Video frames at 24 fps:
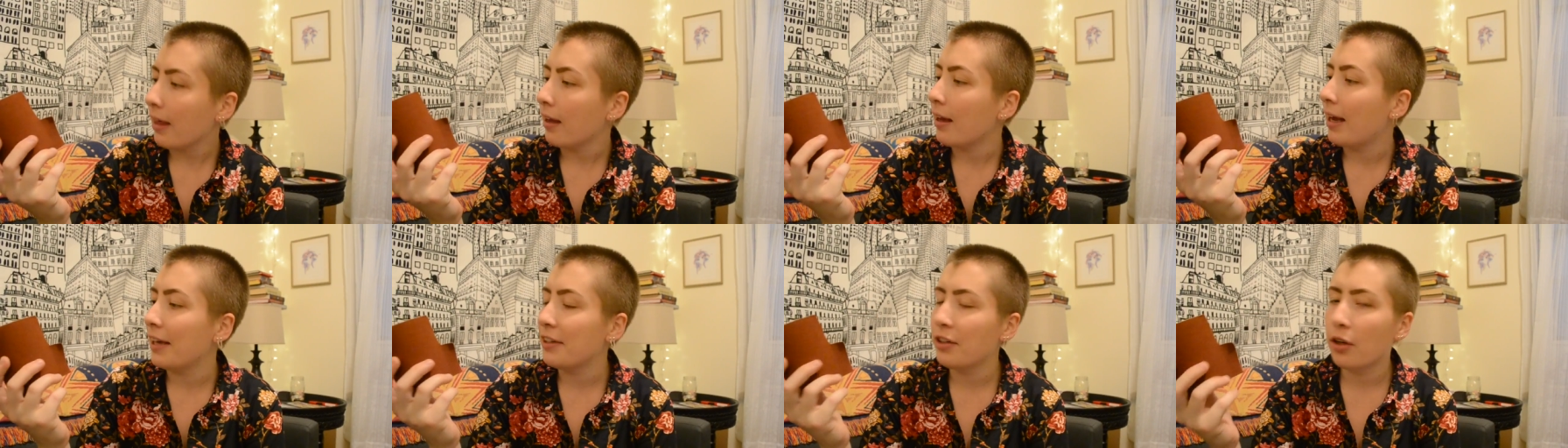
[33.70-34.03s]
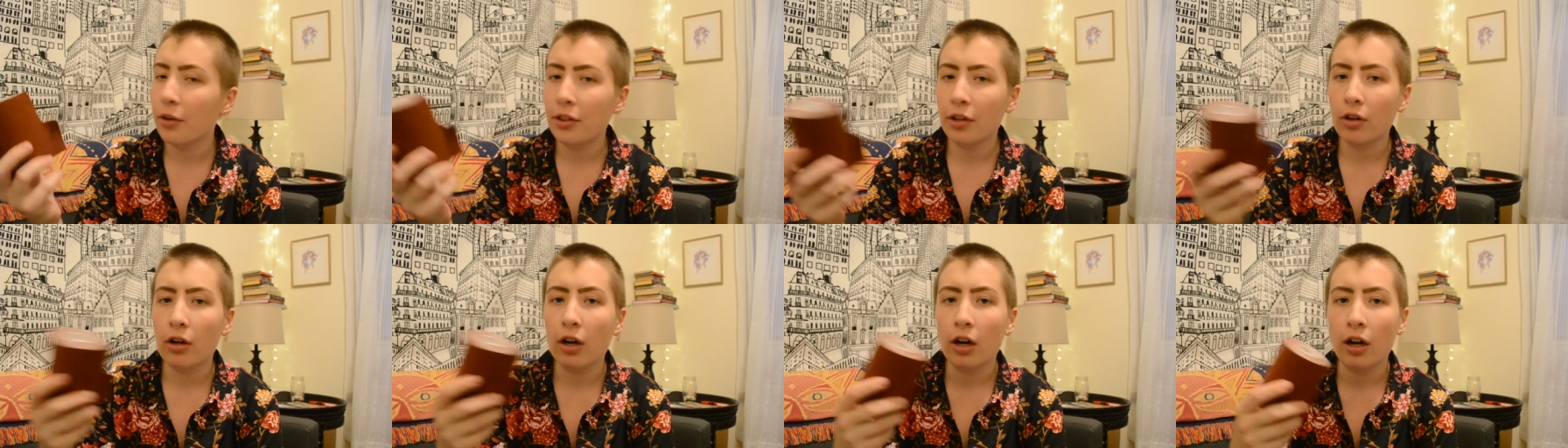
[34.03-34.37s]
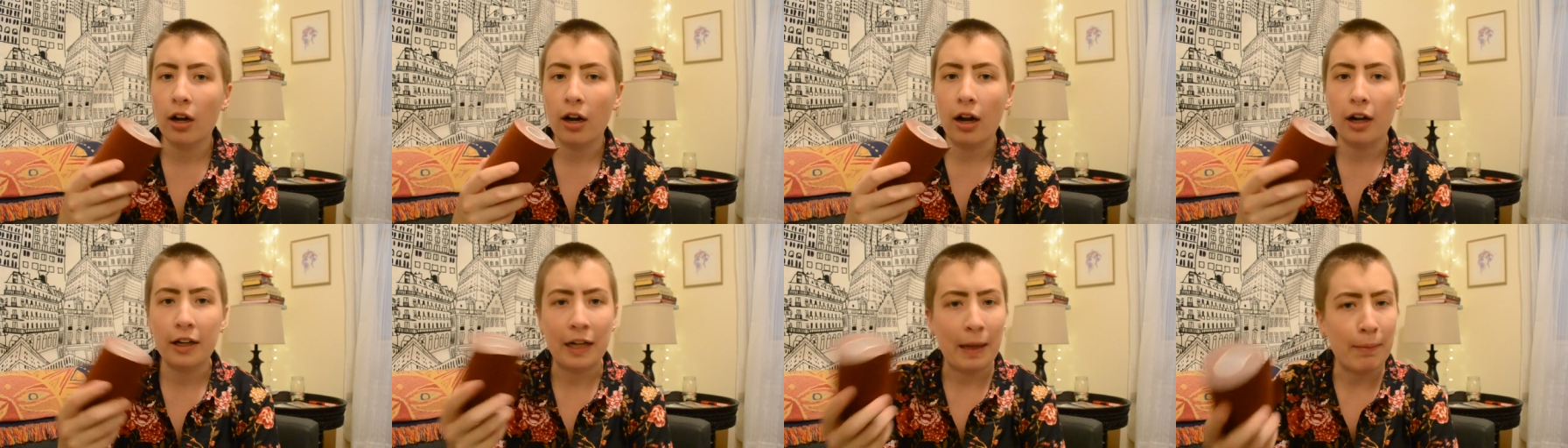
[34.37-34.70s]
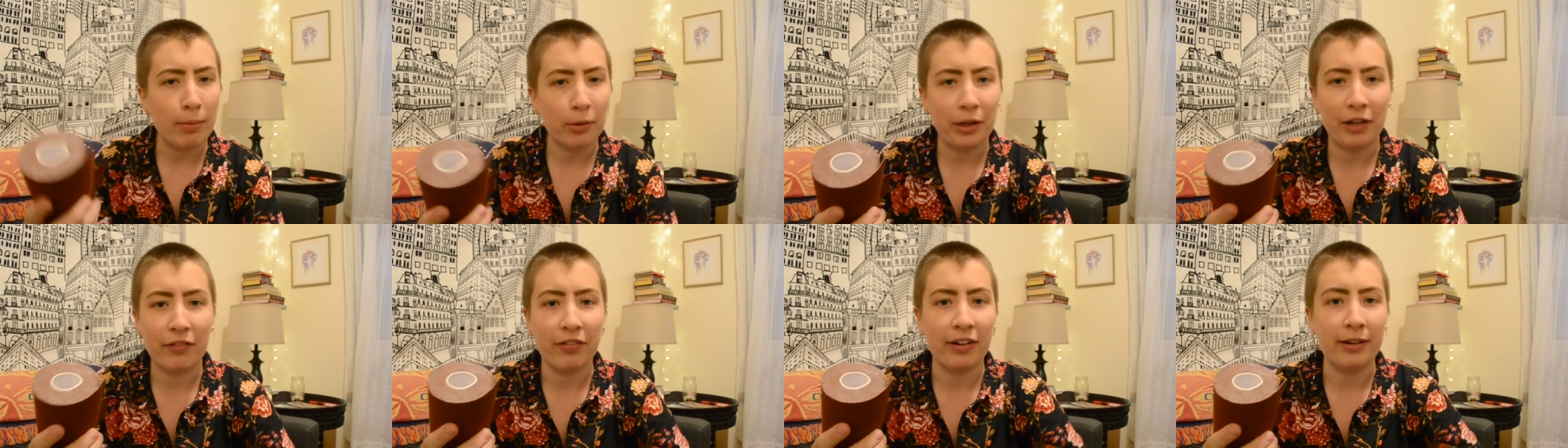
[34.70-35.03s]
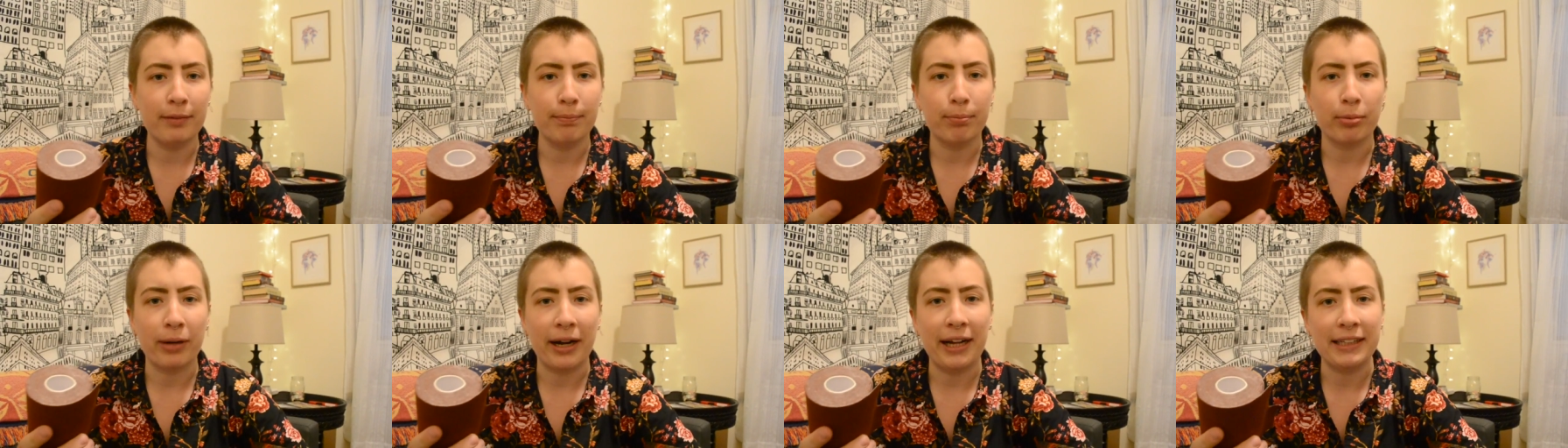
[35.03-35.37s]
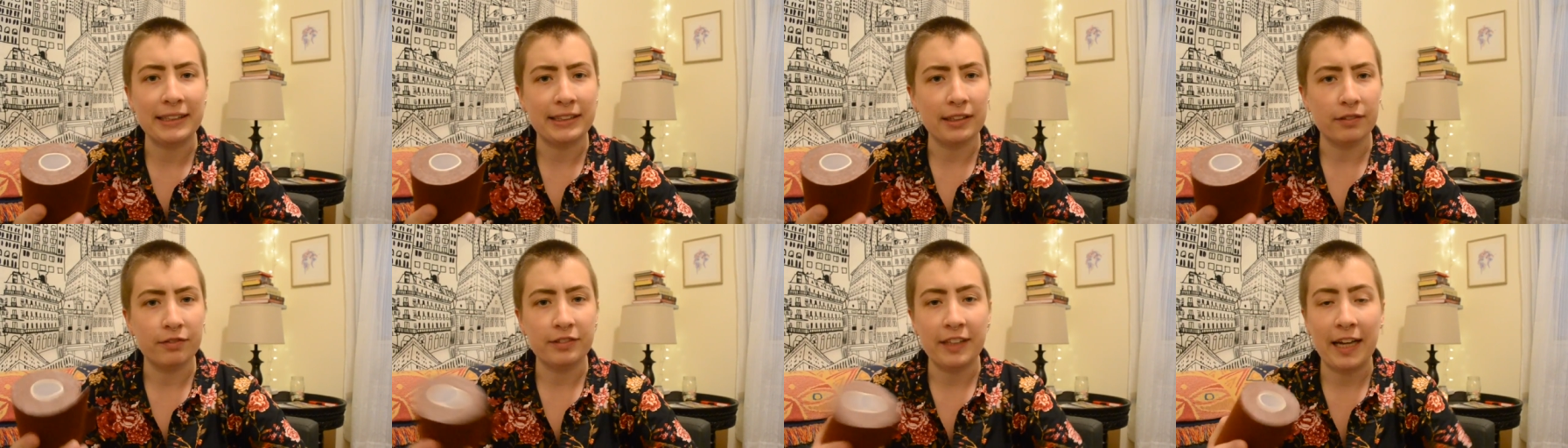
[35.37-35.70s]
I know there are a couple different
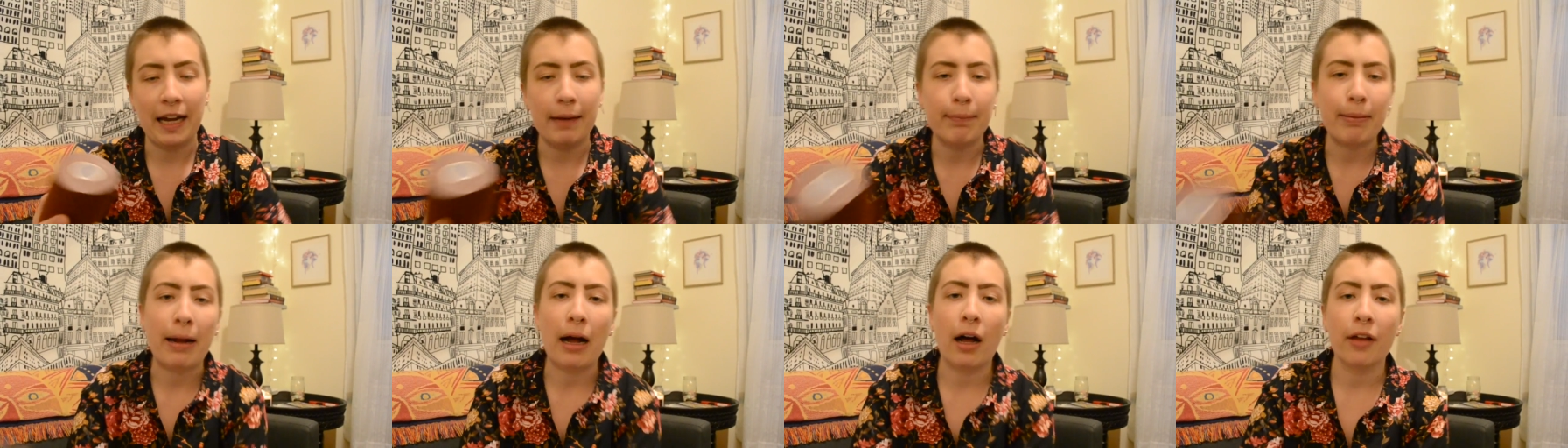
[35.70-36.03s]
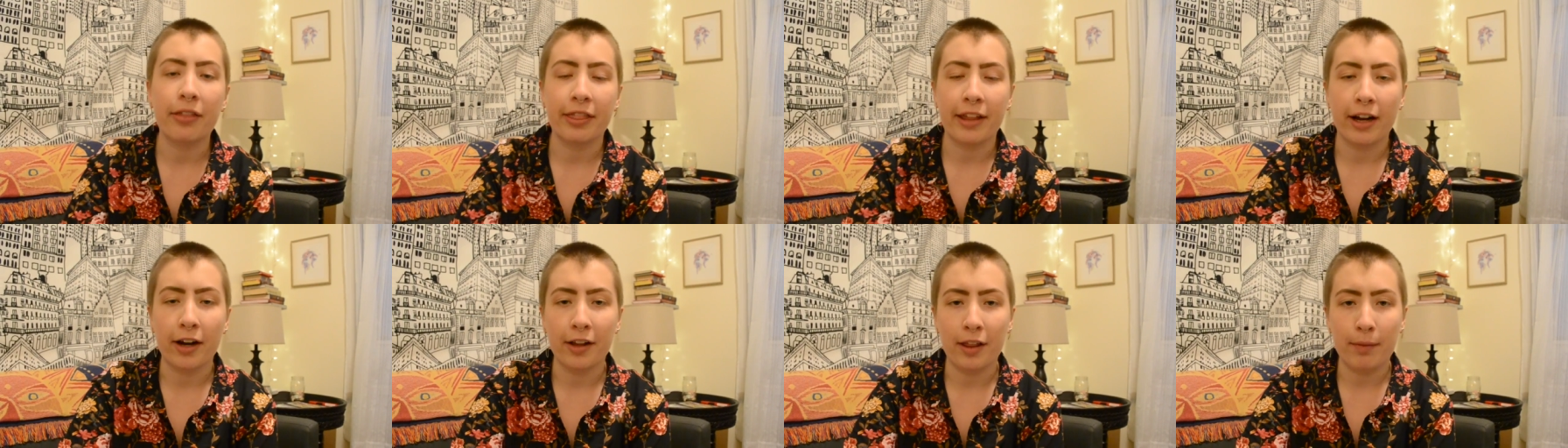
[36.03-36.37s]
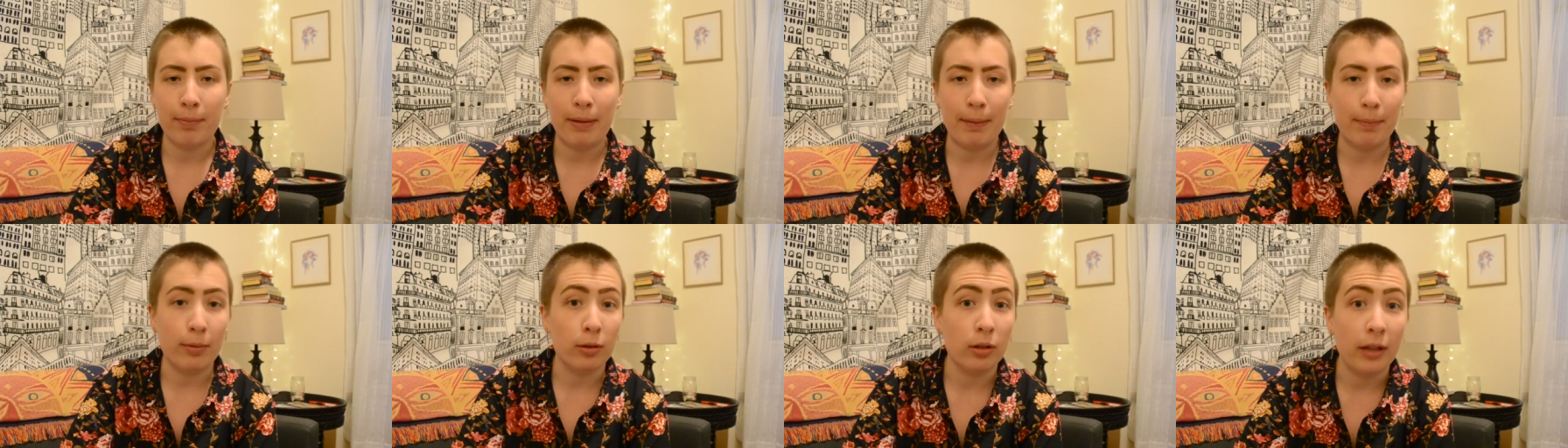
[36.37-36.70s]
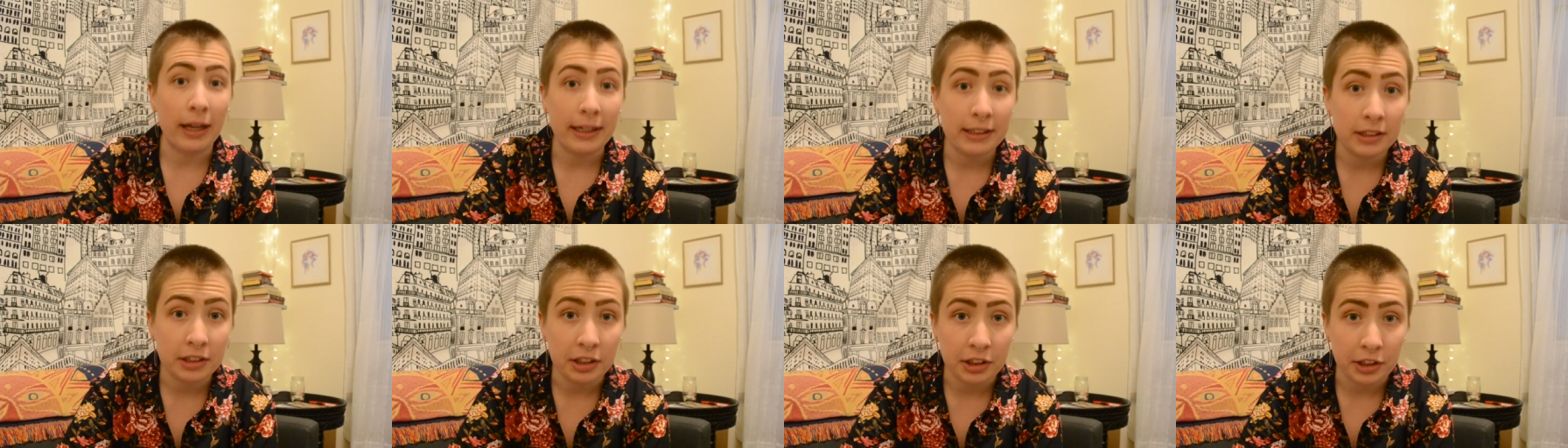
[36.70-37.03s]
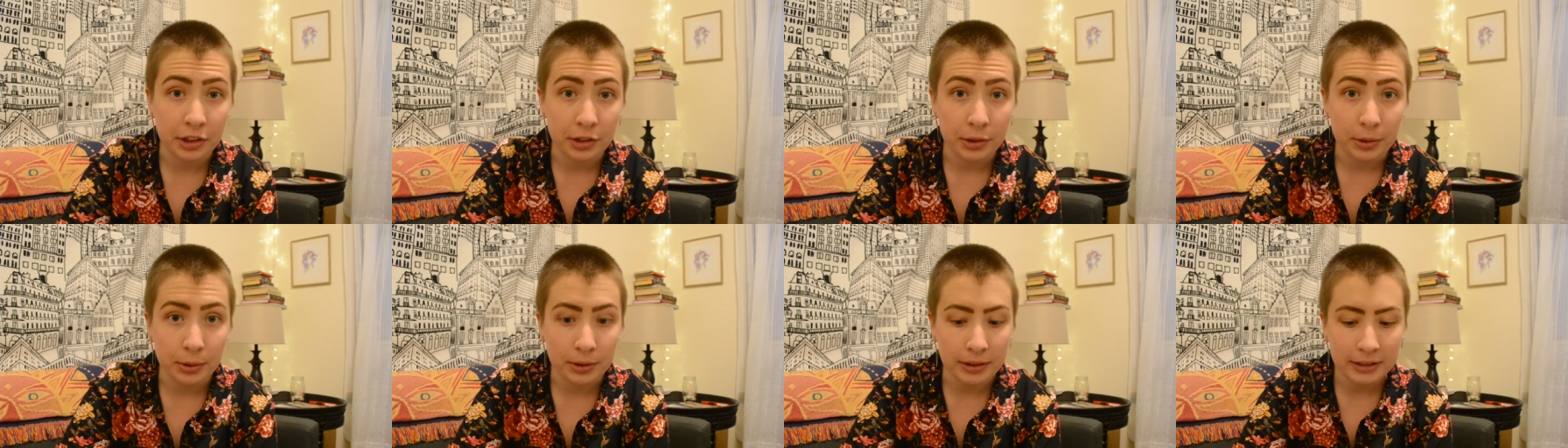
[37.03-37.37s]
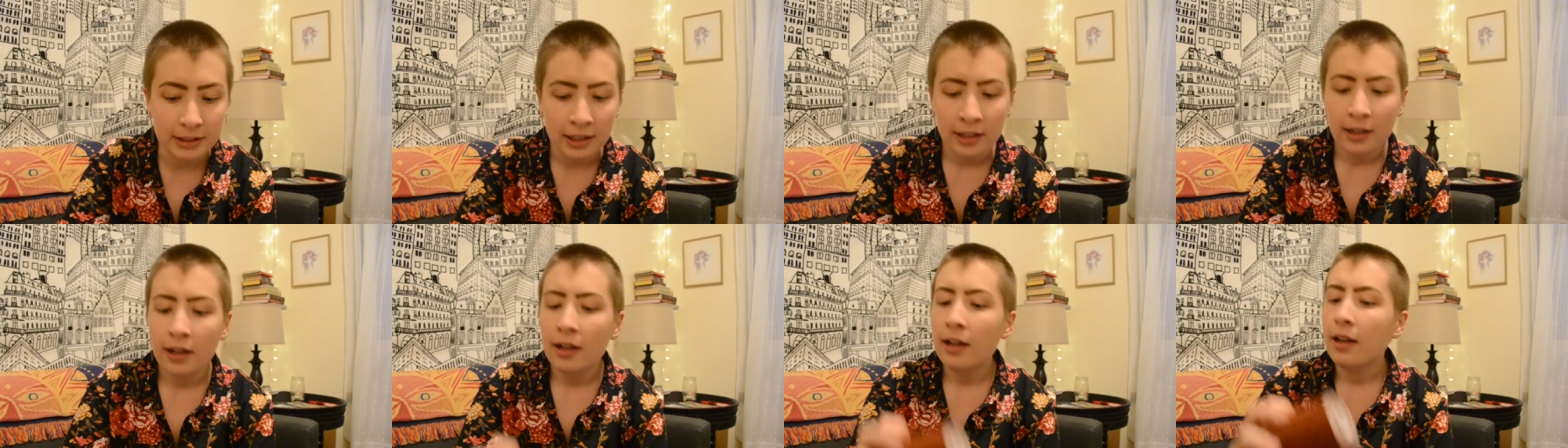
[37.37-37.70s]
brands of tape out there that people like to
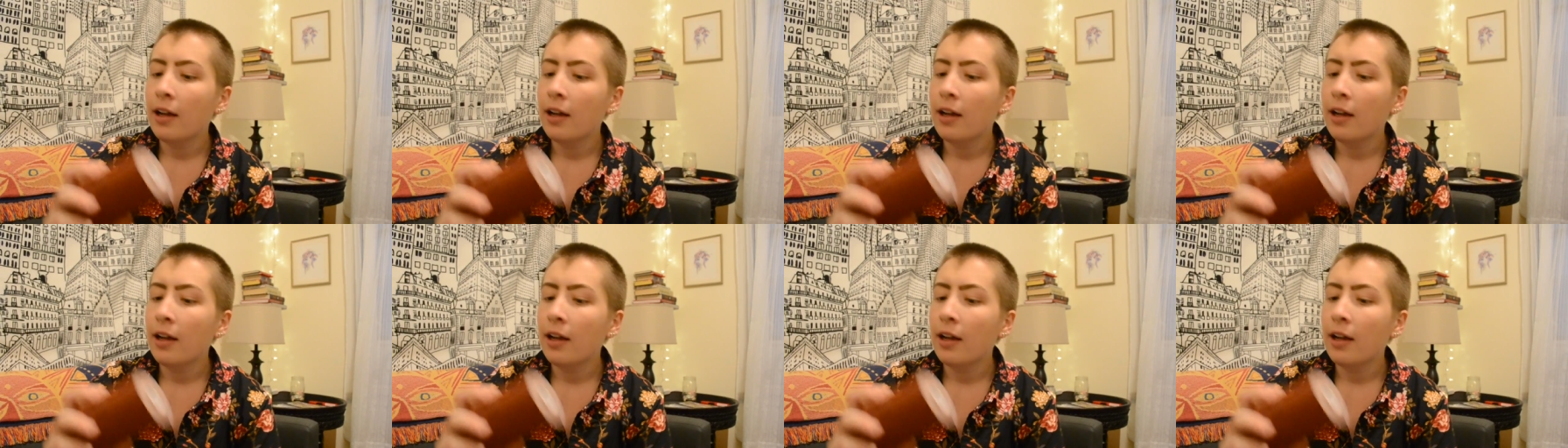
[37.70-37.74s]
use.